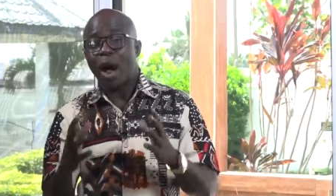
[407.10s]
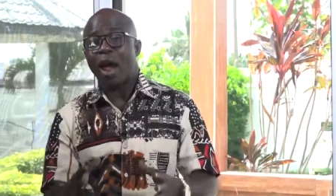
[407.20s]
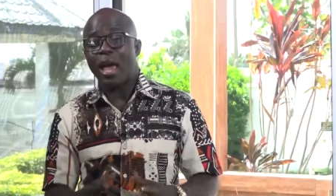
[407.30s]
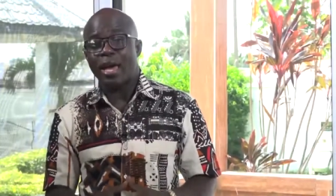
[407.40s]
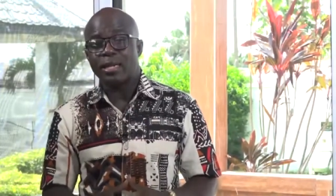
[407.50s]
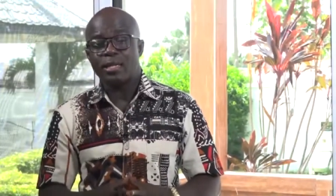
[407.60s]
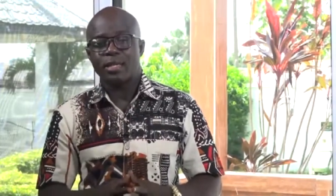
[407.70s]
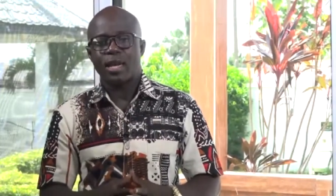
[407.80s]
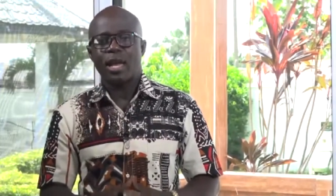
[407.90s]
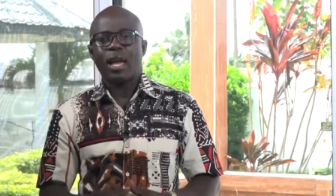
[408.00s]
by our
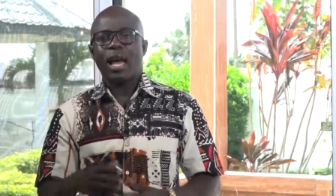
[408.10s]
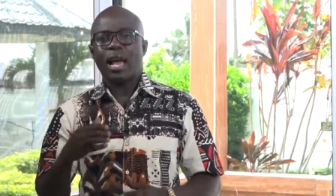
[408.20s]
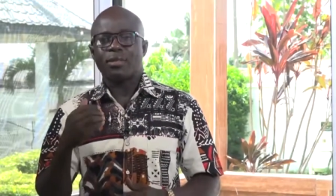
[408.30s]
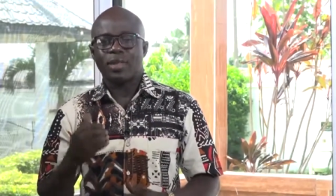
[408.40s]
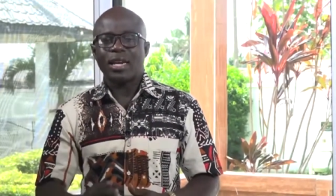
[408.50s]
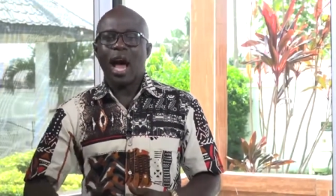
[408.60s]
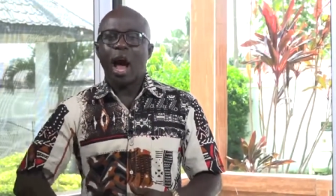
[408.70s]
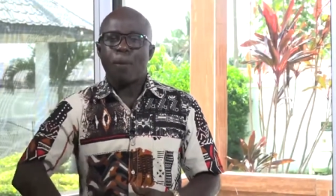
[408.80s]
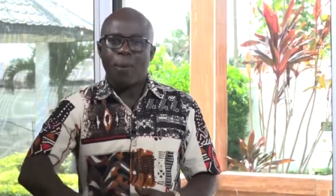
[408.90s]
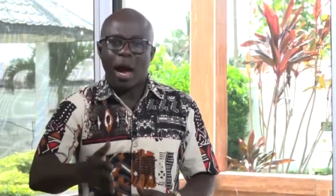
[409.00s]
hands, and then
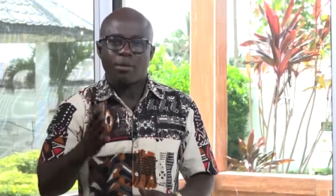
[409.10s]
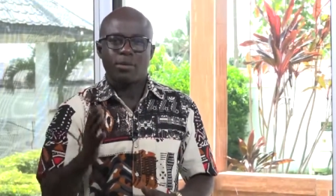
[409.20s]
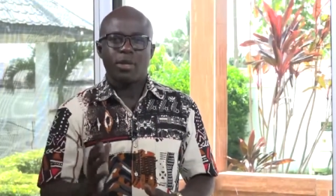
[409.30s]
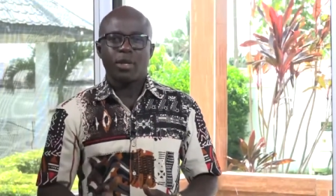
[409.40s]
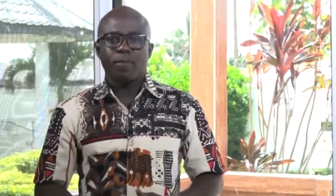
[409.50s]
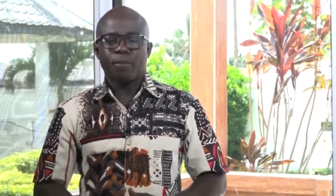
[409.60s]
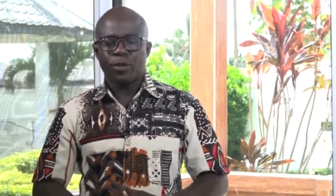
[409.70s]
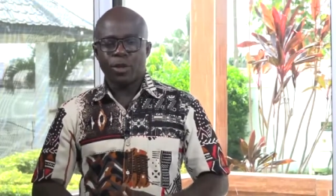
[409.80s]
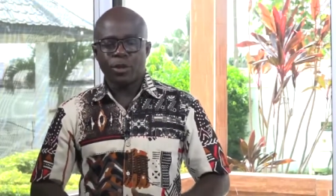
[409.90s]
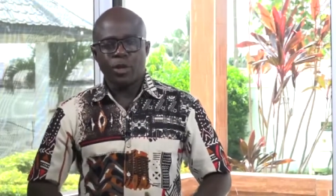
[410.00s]
our path,
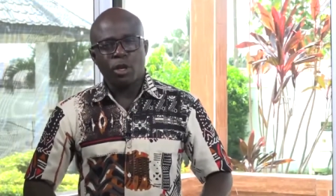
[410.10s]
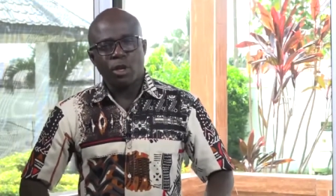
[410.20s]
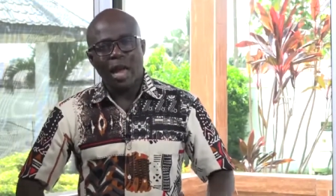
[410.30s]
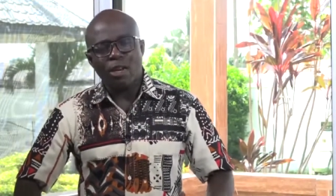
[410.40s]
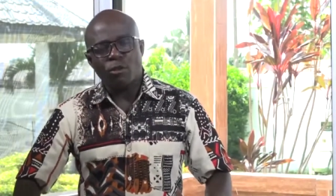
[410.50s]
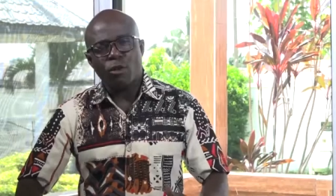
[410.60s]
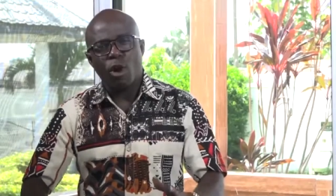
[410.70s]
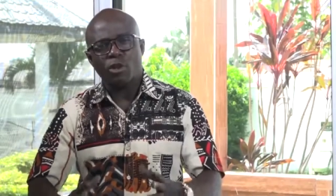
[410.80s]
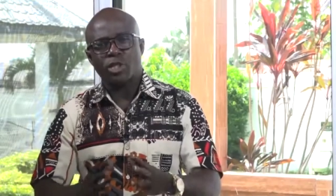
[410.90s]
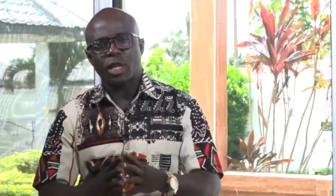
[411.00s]
the, the kind of
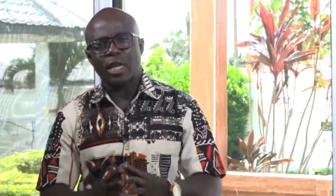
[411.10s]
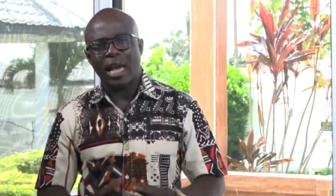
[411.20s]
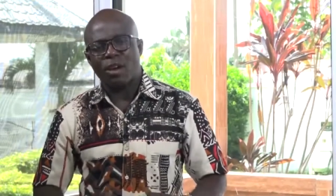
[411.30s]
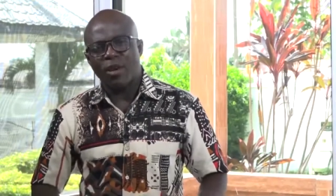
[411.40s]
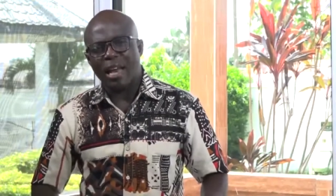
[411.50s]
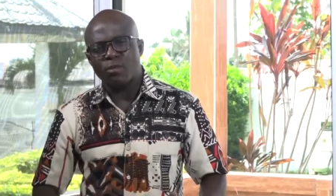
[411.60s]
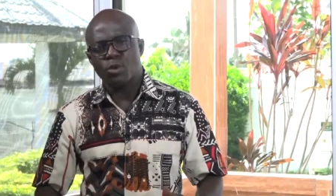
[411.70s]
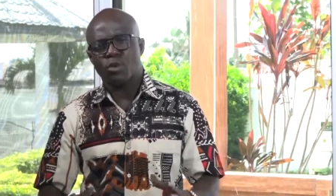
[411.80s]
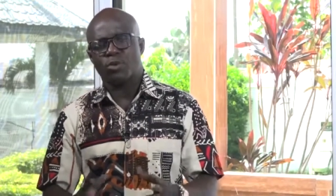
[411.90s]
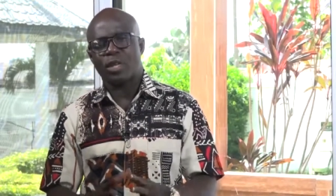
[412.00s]
culture, the kind of
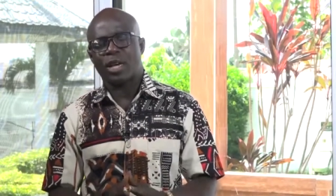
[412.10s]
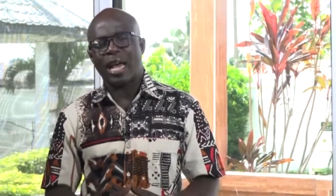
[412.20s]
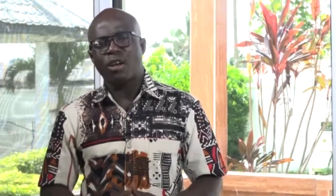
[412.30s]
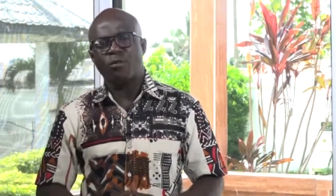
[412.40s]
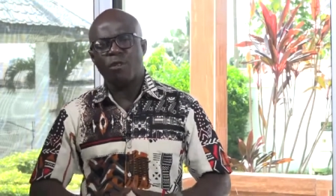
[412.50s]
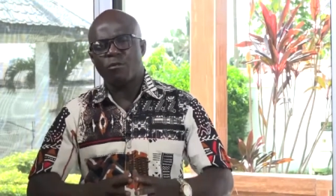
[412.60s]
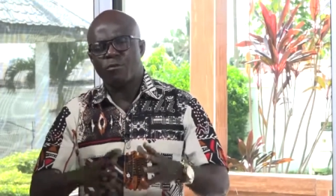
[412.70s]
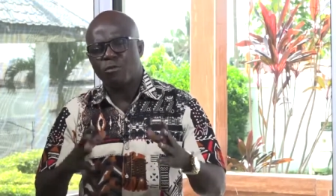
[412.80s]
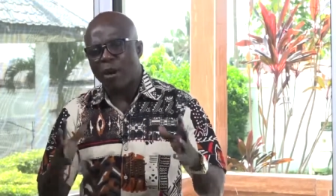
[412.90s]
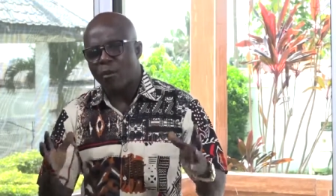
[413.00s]
atmosphere, the kind of
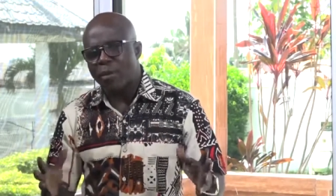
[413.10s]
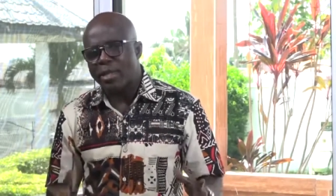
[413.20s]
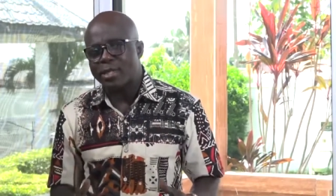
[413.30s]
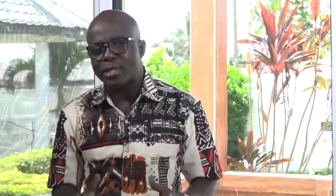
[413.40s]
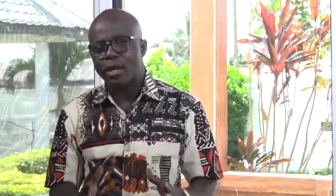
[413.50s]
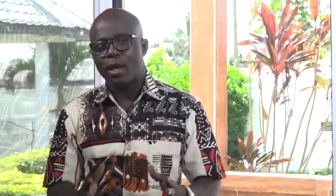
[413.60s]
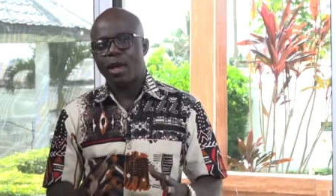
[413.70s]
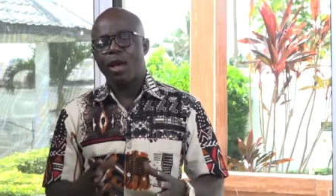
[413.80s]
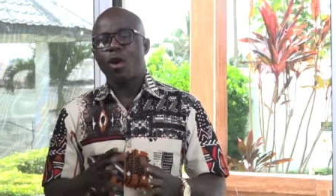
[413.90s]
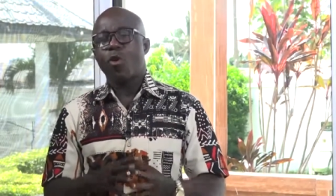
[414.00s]
environment
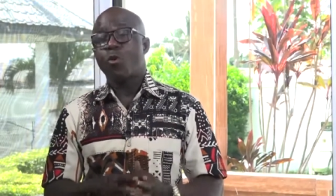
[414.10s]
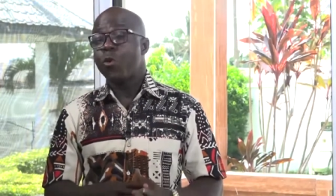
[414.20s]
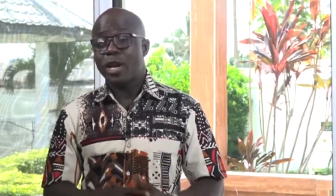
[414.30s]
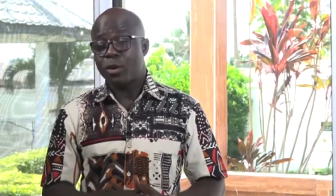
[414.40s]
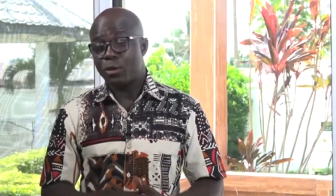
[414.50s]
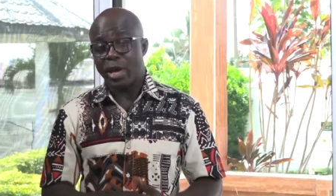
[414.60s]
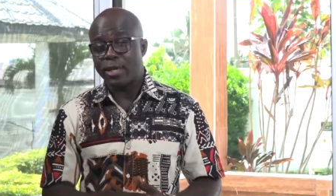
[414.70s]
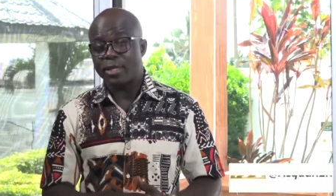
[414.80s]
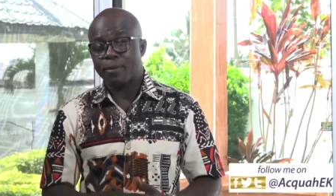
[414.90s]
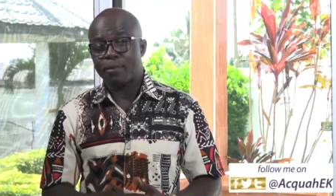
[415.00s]
we
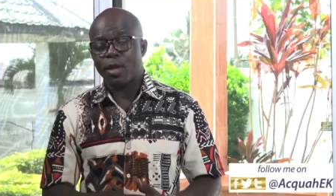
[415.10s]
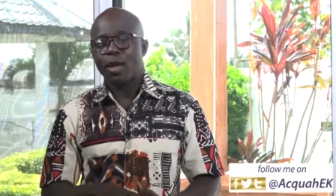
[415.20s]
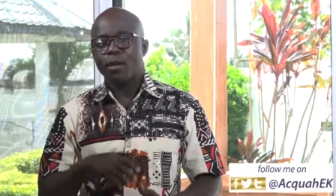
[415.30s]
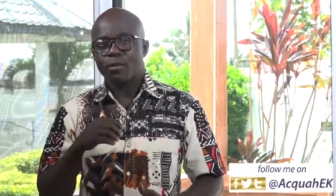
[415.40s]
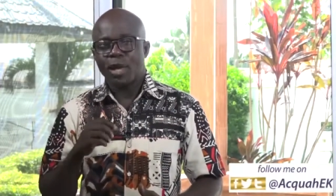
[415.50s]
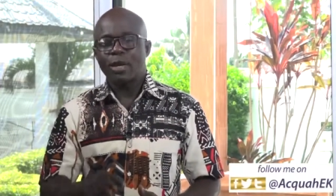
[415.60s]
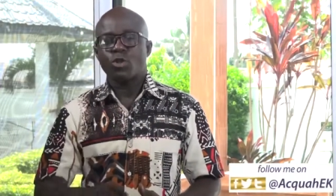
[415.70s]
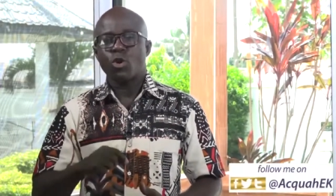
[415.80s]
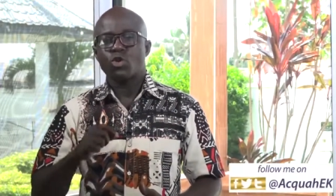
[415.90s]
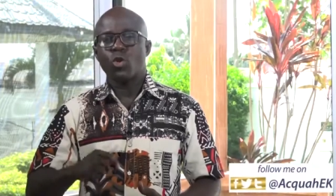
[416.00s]
create, that
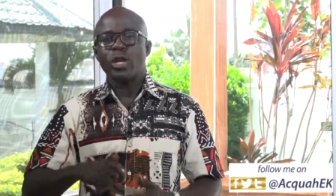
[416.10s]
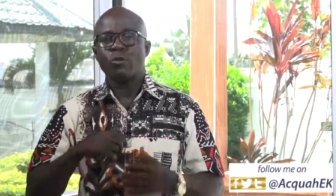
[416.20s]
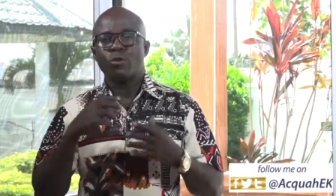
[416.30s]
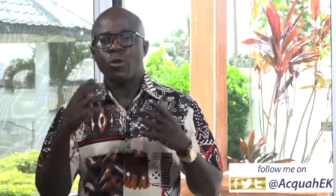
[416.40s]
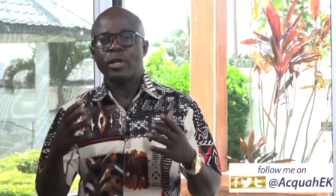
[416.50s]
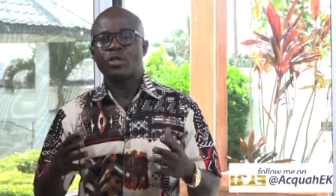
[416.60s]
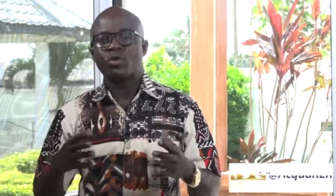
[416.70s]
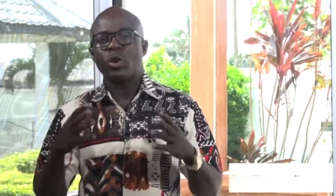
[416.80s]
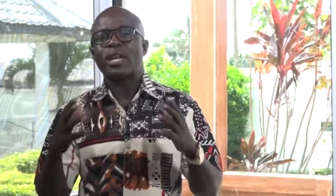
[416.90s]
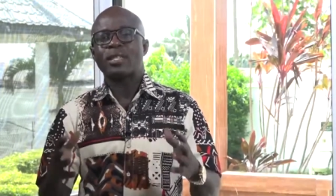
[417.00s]
also influences
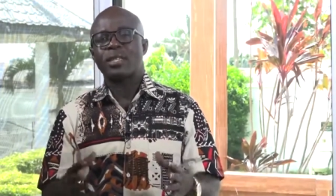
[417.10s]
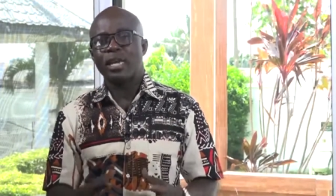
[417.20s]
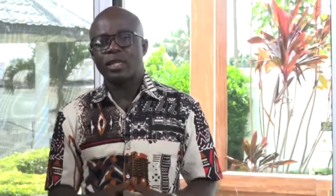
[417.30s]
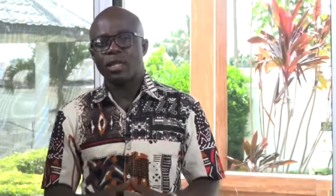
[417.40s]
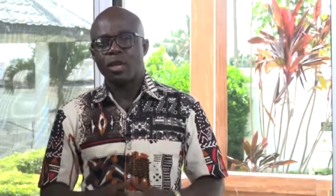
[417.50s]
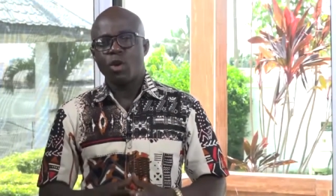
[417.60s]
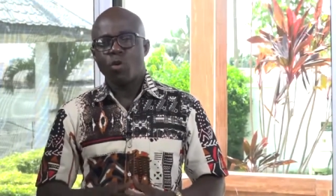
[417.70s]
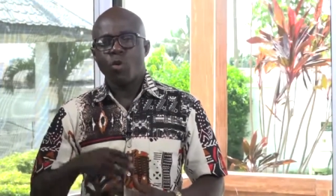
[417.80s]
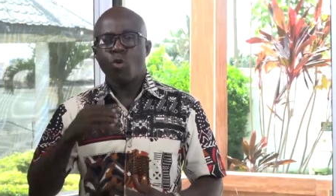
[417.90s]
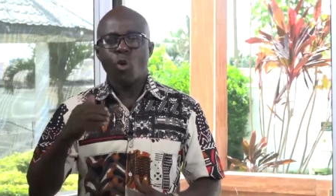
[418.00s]
to what extent
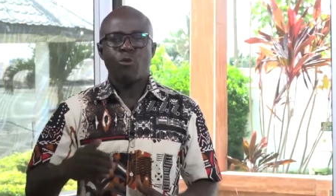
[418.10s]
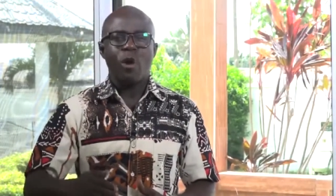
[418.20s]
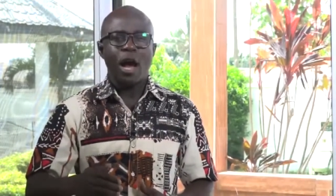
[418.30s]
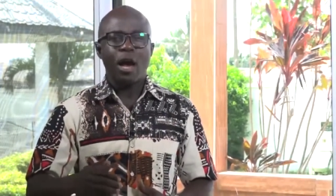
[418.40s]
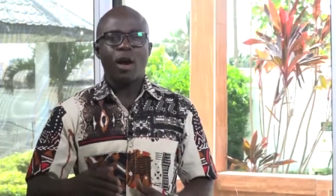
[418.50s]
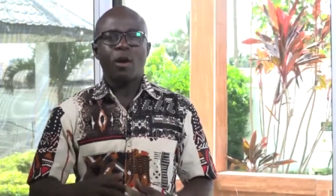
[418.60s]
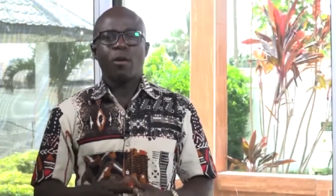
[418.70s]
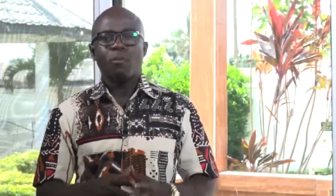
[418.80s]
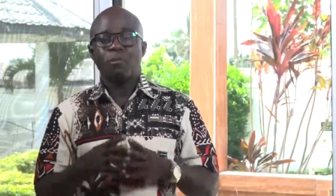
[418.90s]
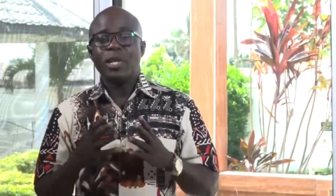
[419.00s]
we'll go far
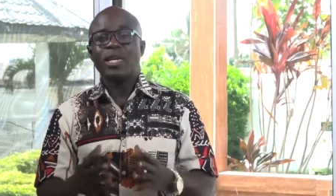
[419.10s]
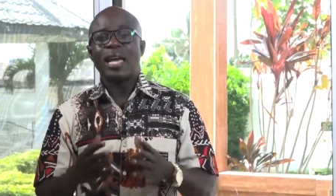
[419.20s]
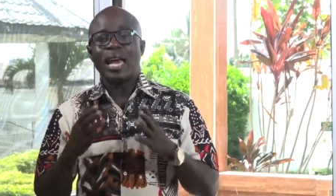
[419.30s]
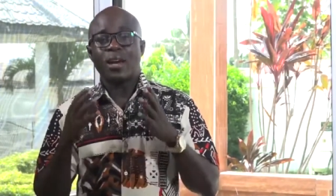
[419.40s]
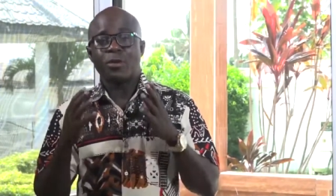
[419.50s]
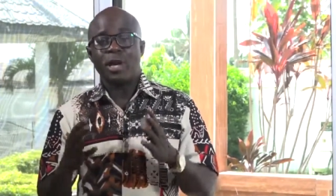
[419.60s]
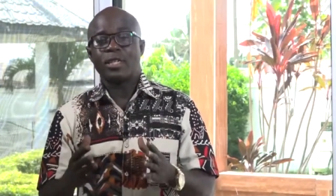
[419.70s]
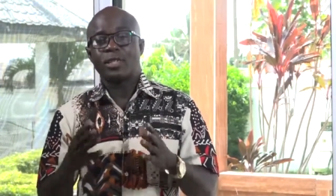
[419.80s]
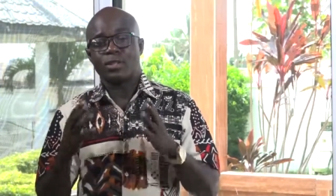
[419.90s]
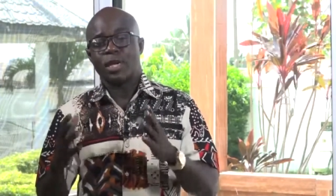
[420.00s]
being a
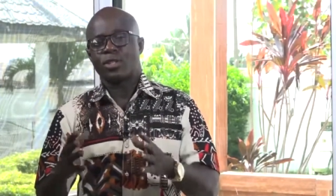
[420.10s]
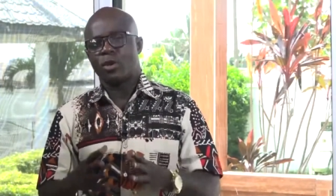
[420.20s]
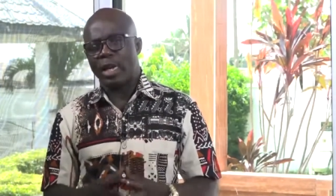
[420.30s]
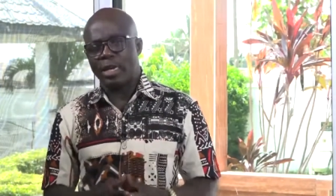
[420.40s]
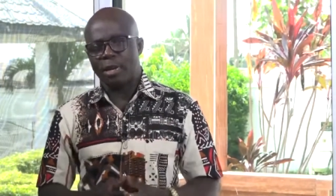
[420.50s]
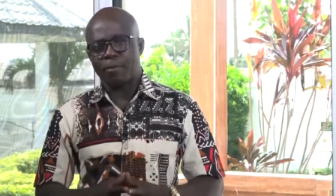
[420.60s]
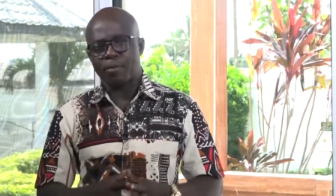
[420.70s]
great translator.